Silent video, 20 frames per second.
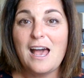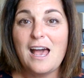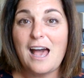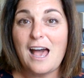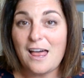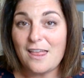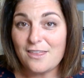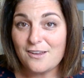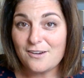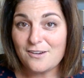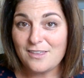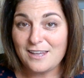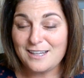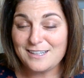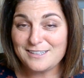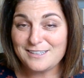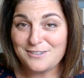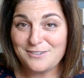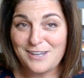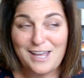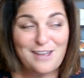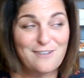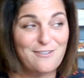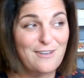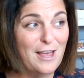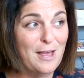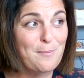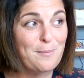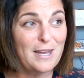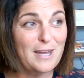Other things that we have
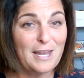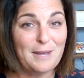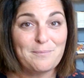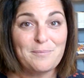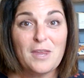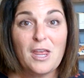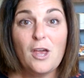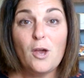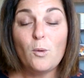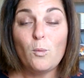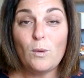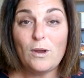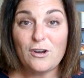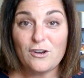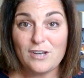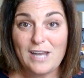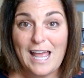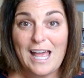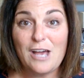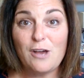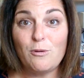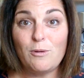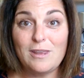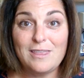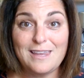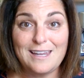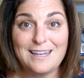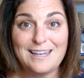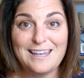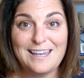happening. We are now in
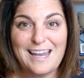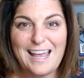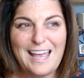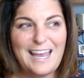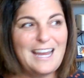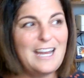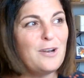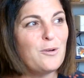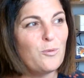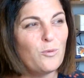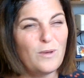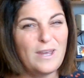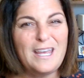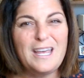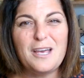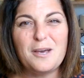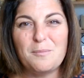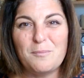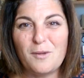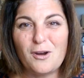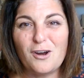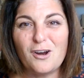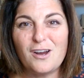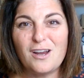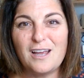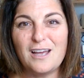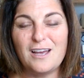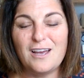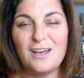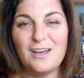the 9-week
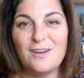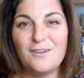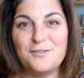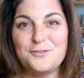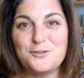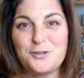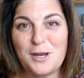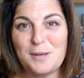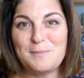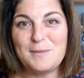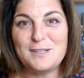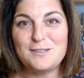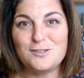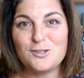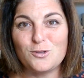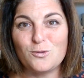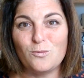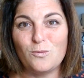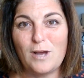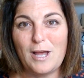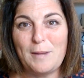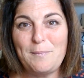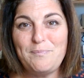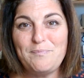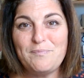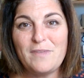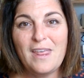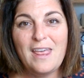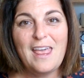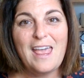mark of trimester 1,
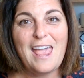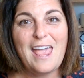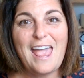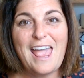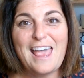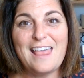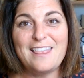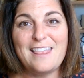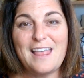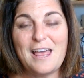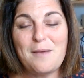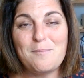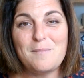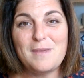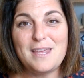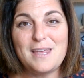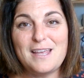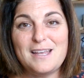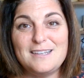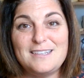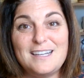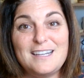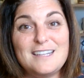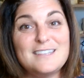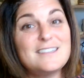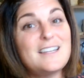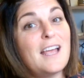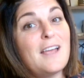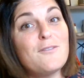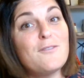and that means that it's
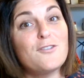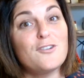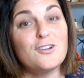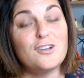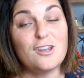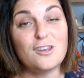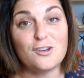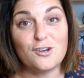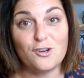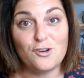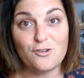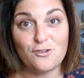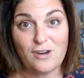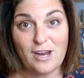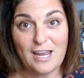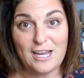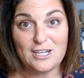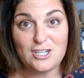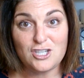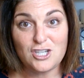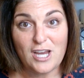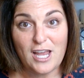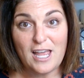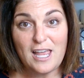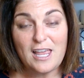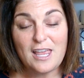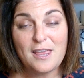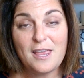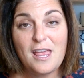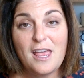time for another grade
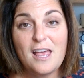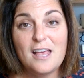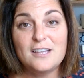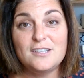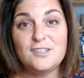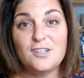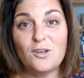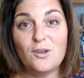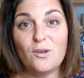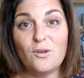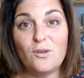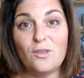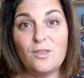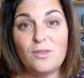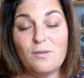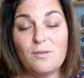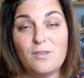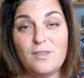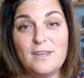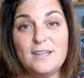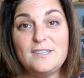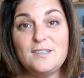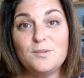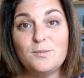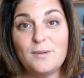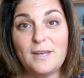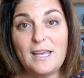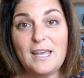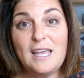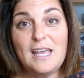check. So this
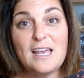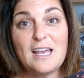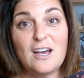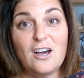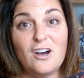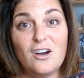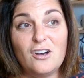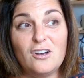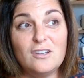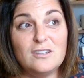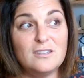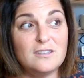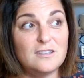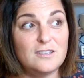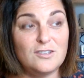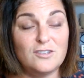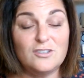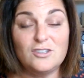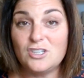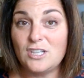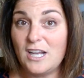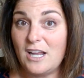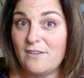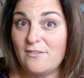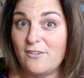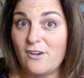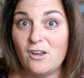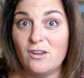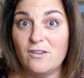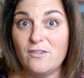week, all students should have
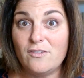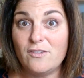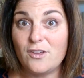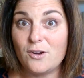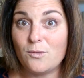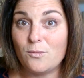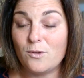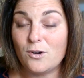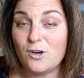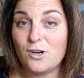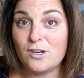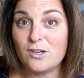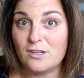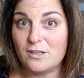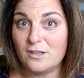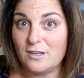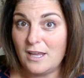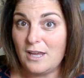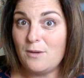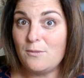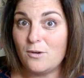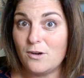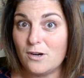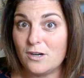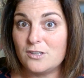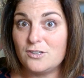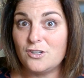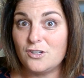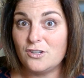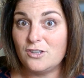all of their late
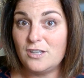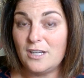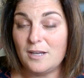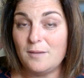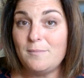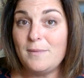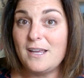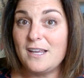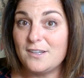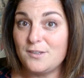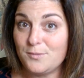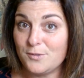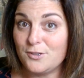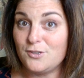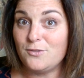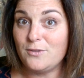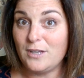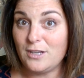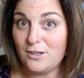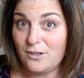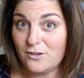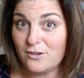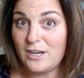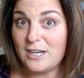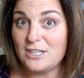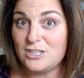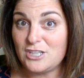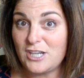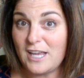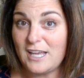work turned in because we're doing
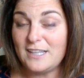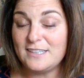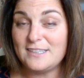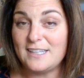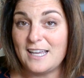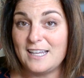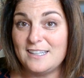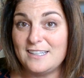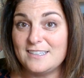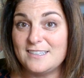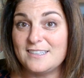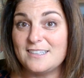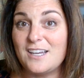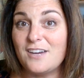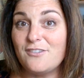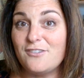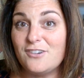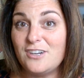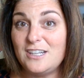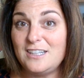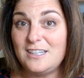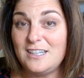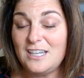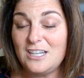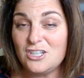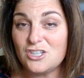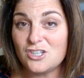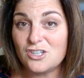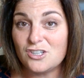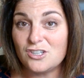grade checks, and Discovery
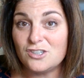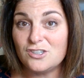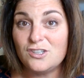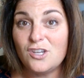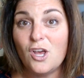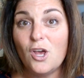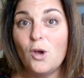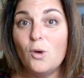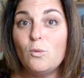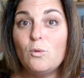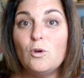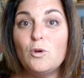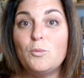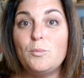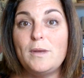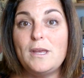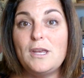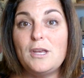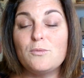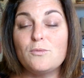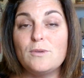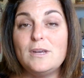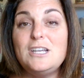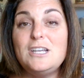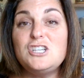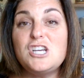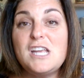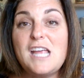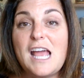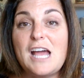teachers will be
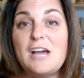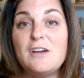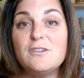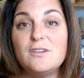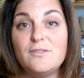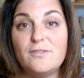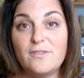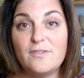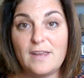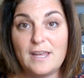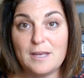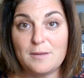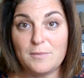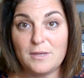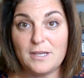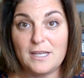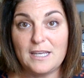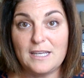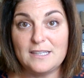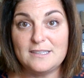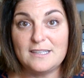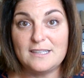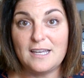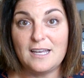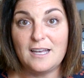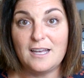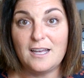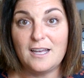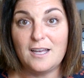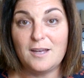reaching out to families
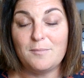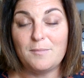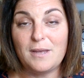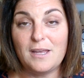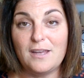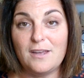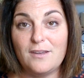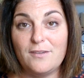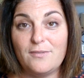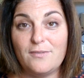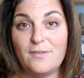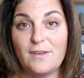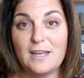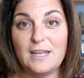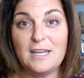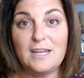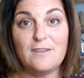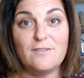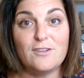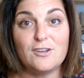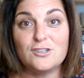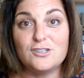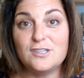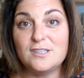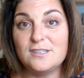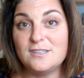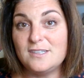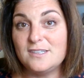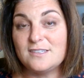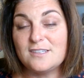if any of their
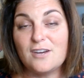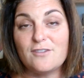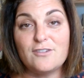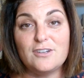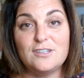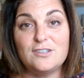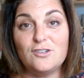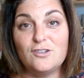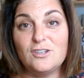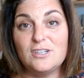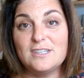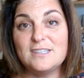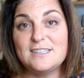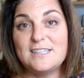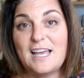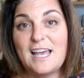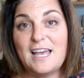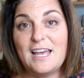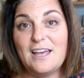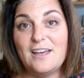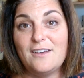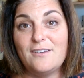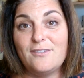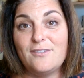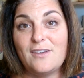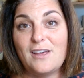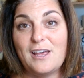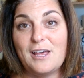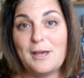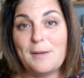Discovery students have,
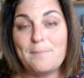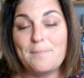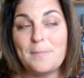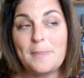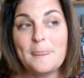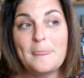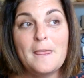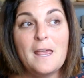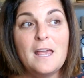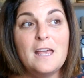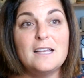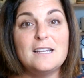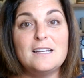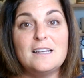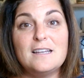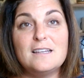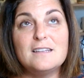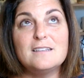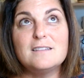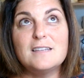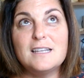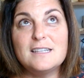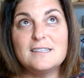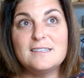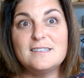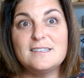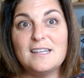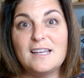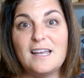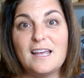let's
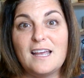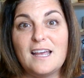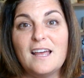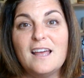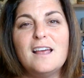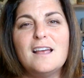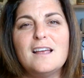see,